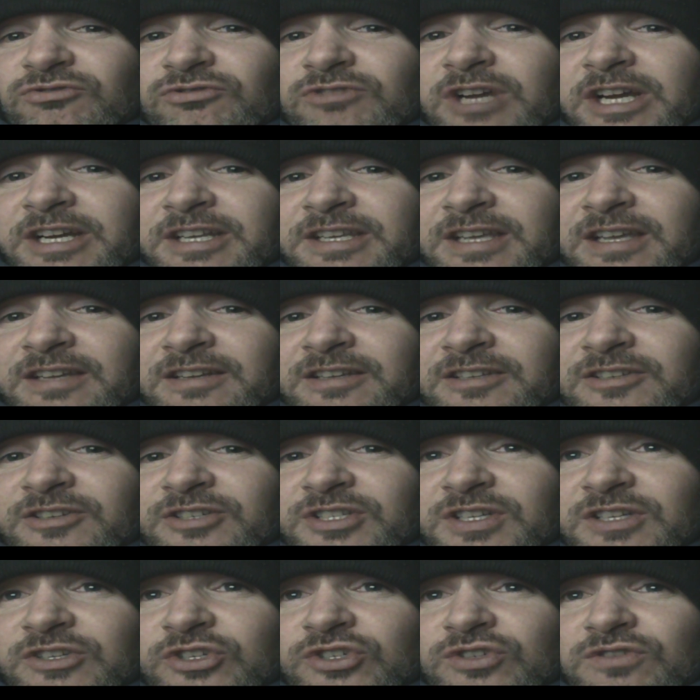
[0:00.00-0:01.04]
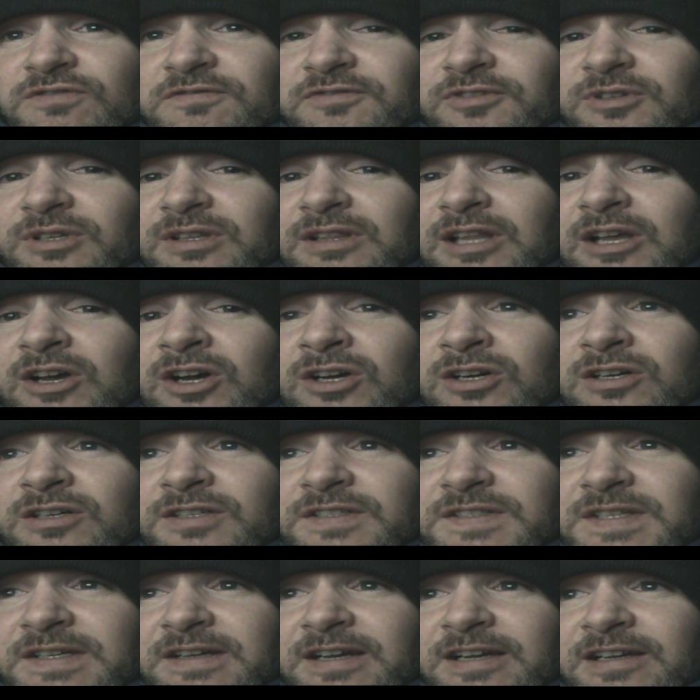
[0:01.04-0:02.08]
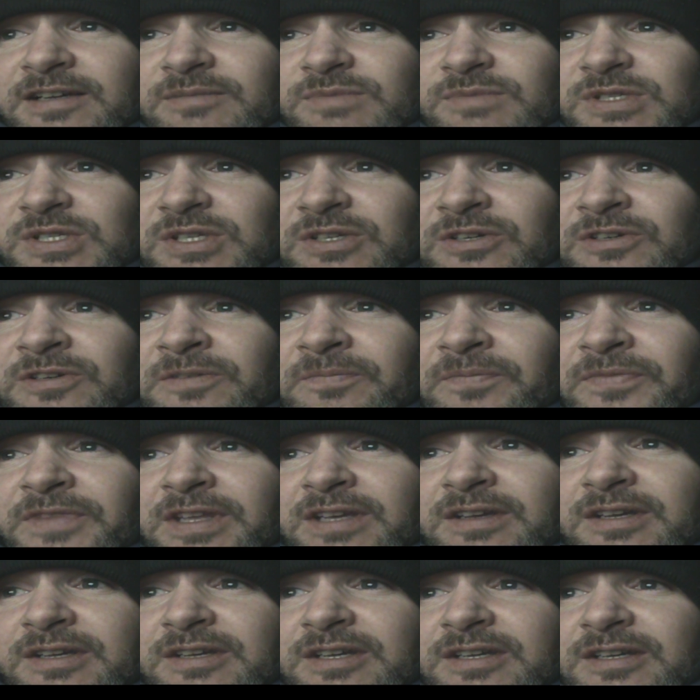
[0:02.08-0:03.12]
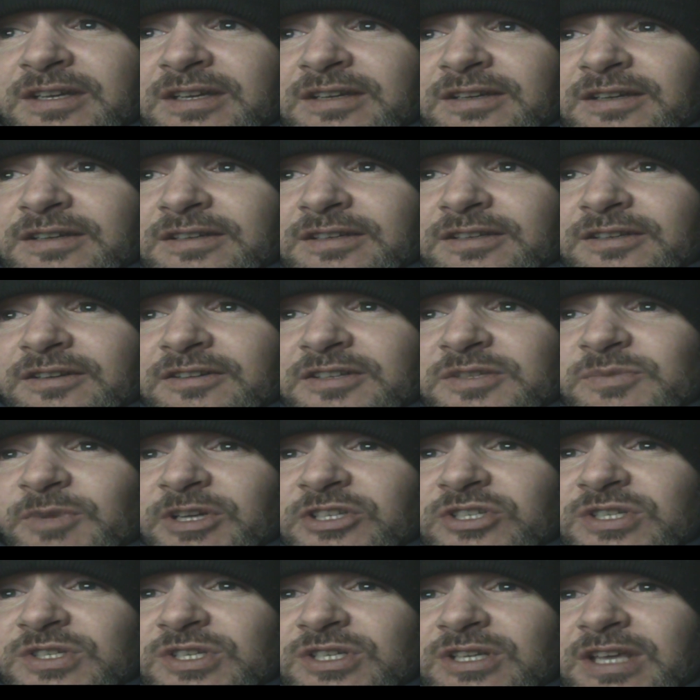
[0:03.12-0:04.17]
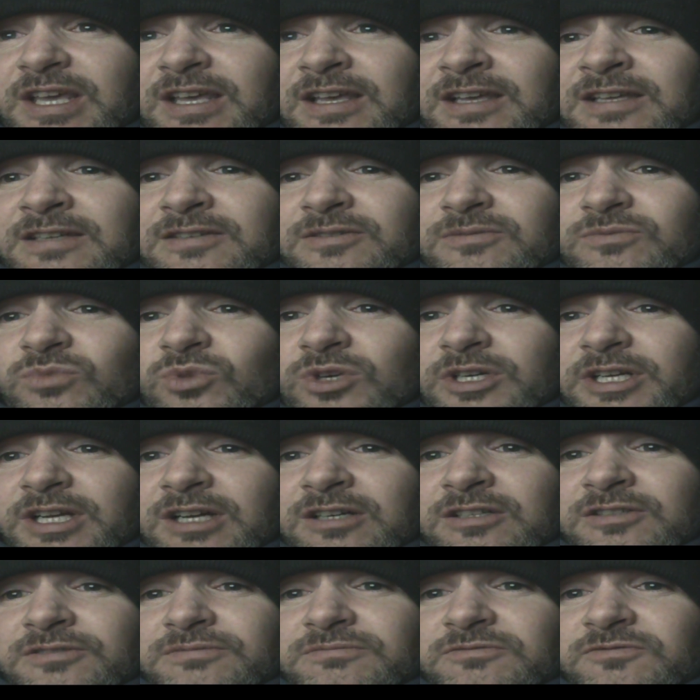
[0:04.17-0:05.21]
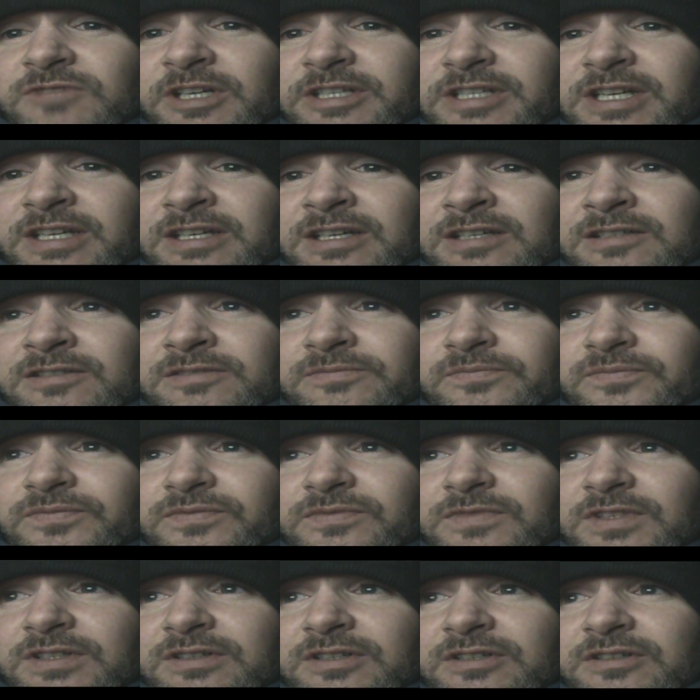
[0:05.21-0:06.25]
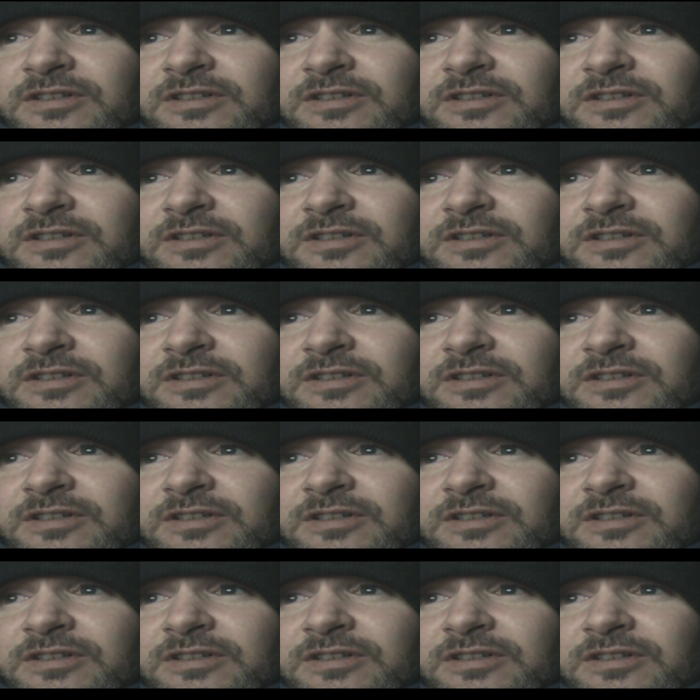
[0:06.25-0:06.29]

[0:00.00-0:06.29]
radiating your tissue for a long time. So, you know, as much as you can, work out right now. You